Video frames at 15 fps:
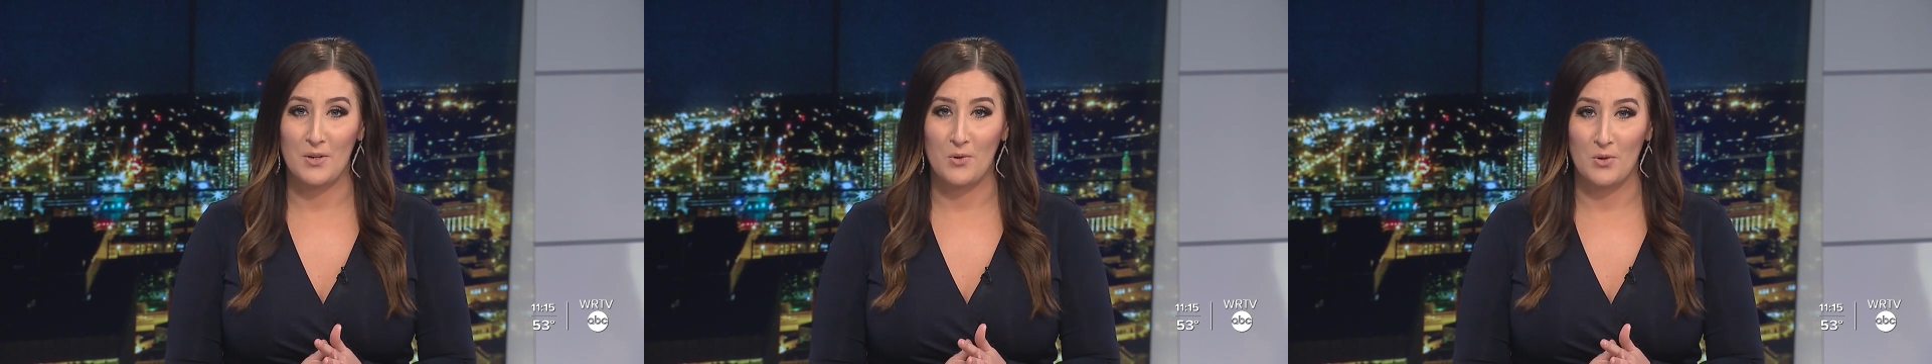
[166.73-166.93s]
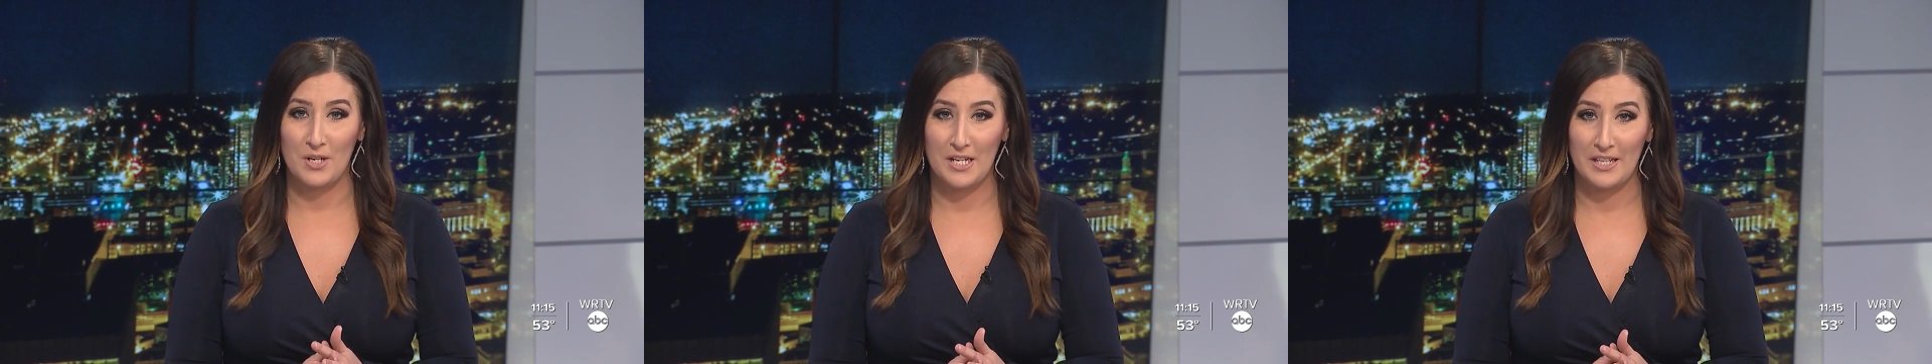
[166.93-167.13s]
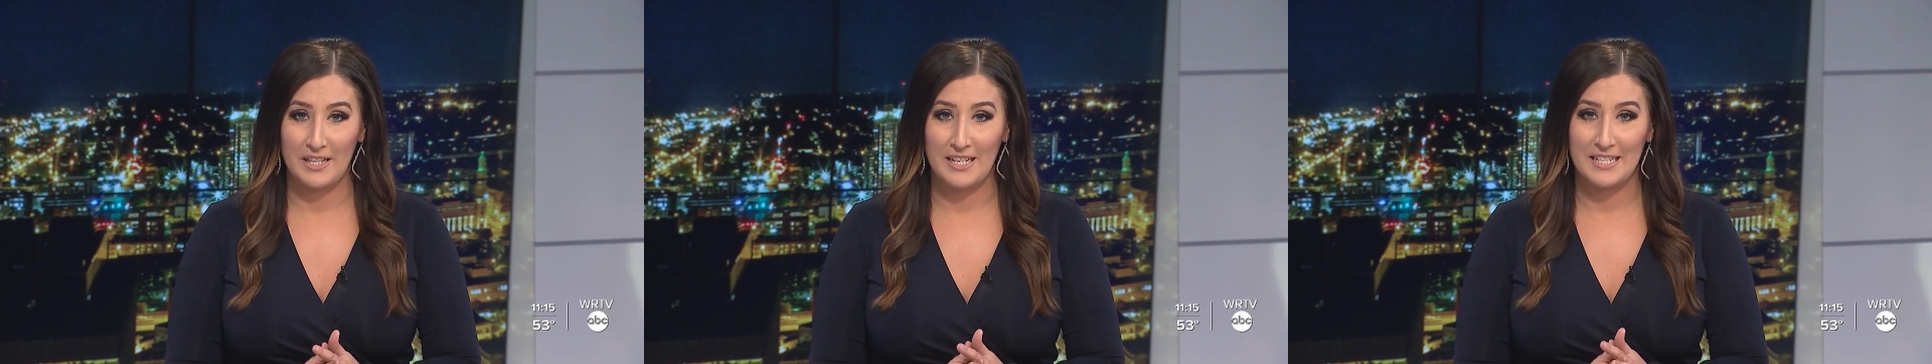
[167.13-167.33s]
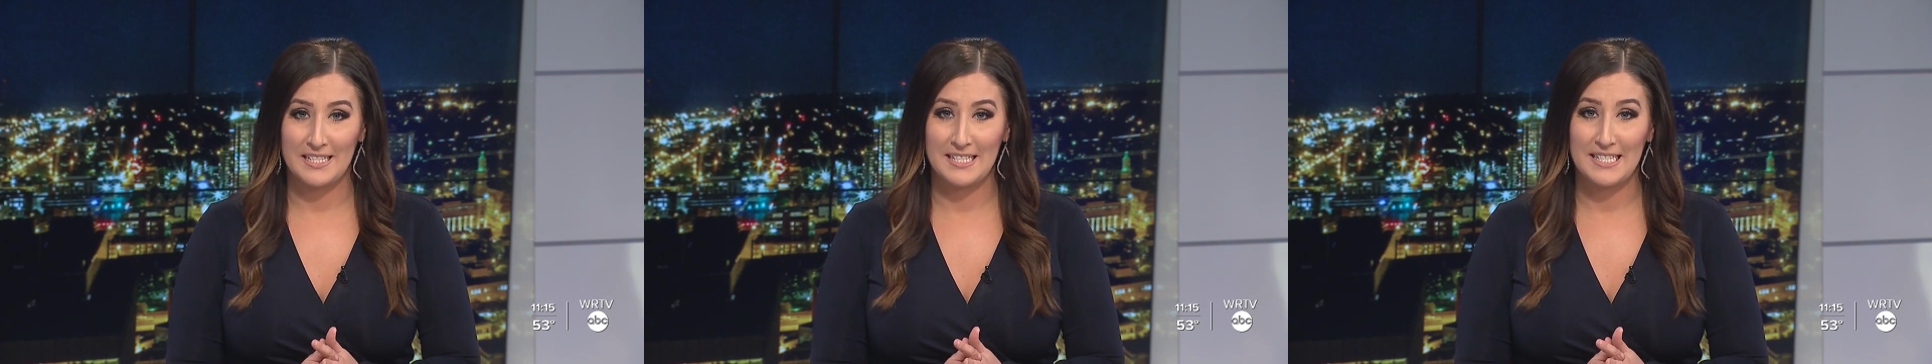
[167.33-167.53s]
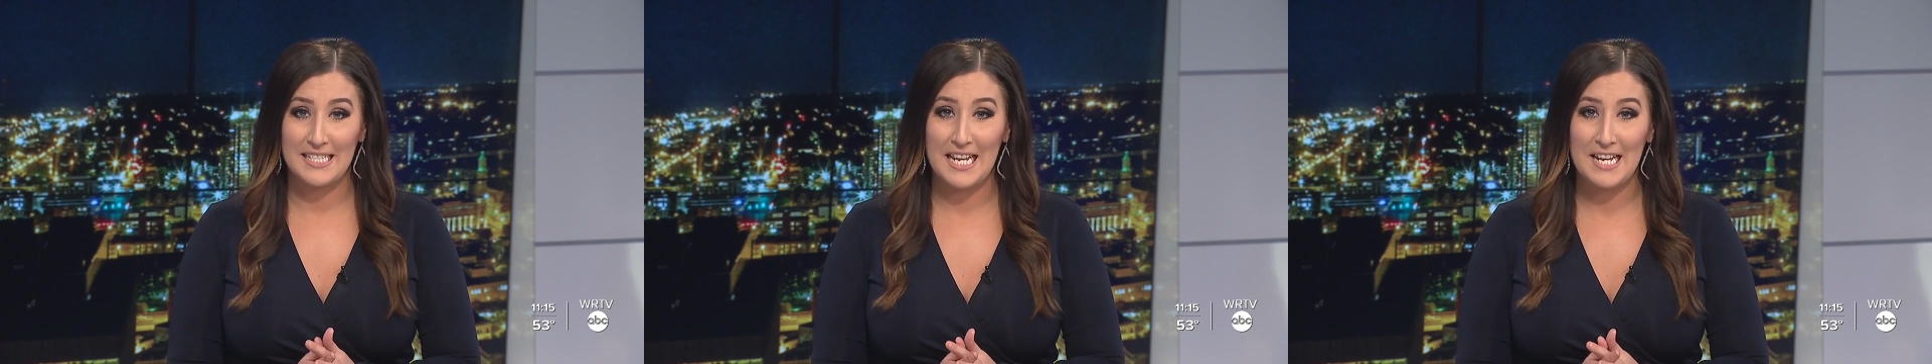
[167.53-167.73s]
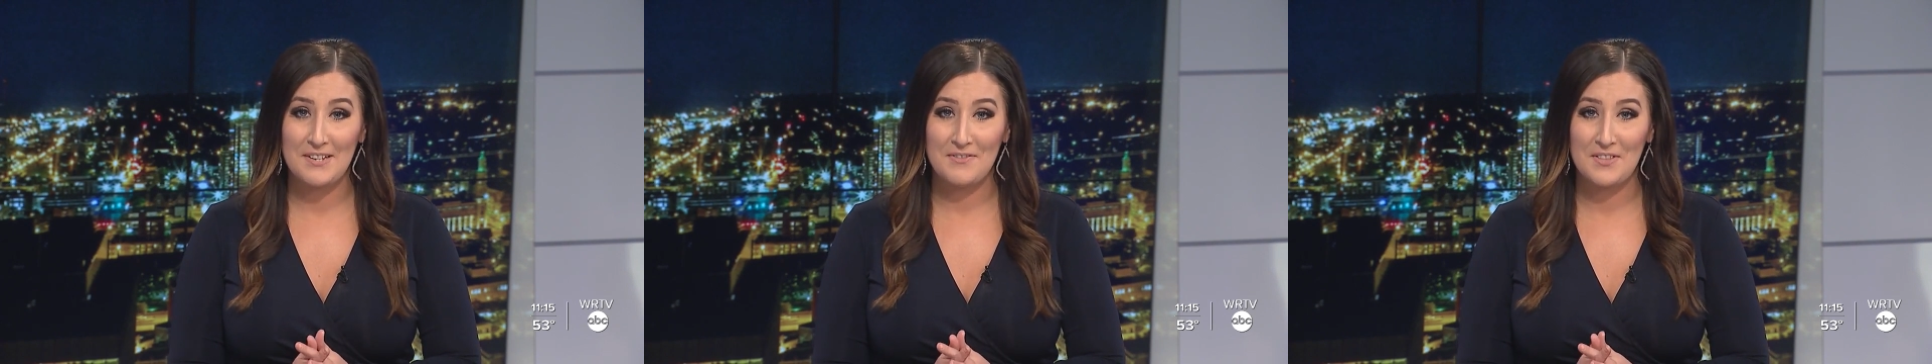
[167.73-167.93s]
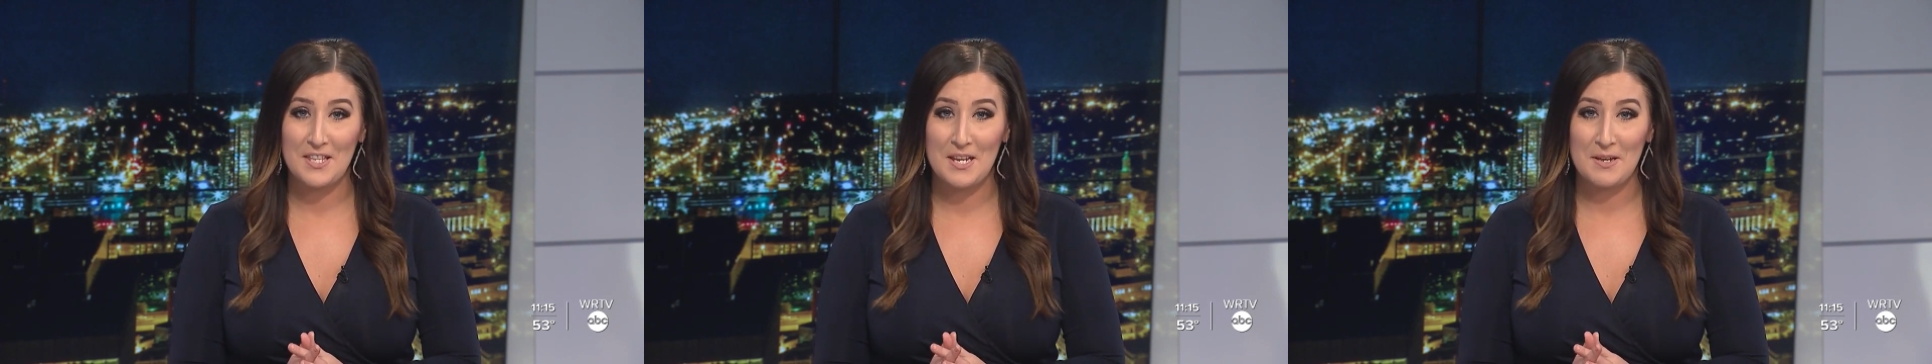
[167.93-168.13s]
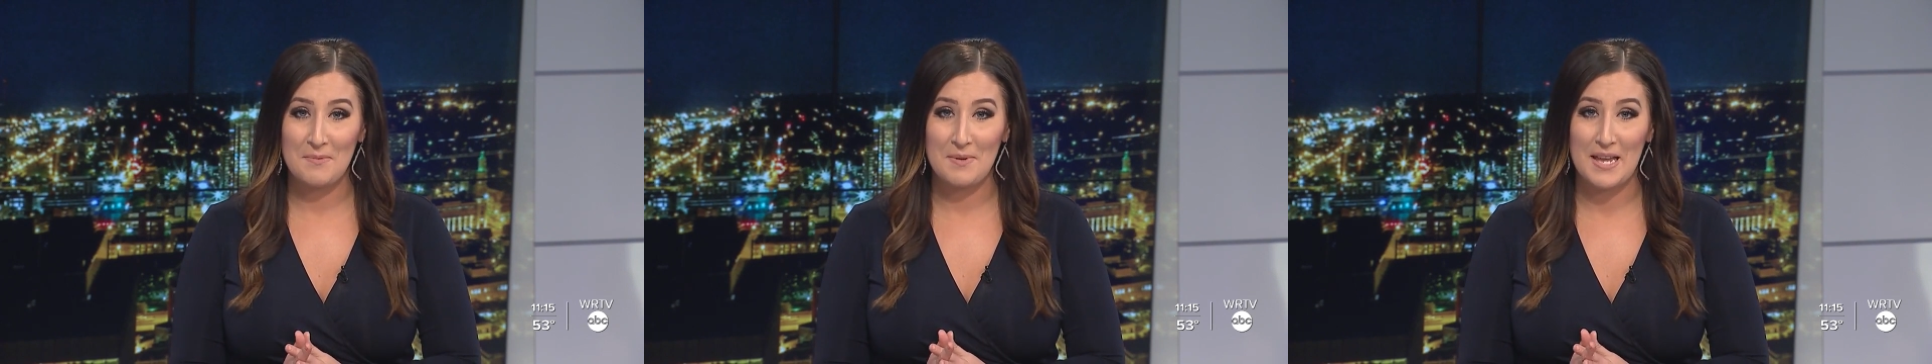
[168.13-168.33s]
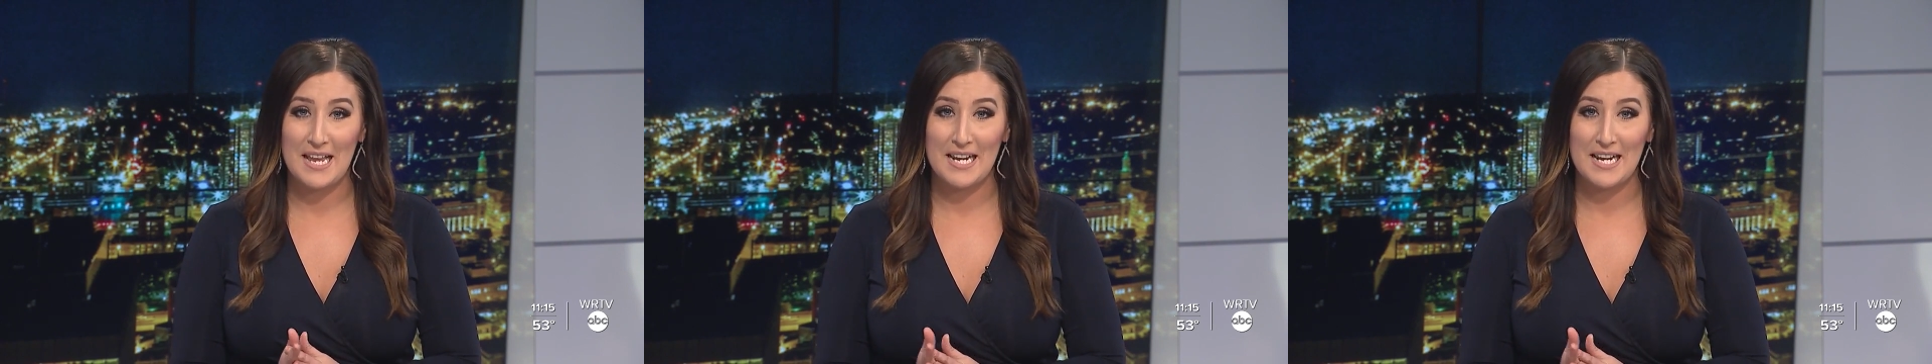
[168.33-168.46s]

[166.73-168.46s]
that Cornelius saved them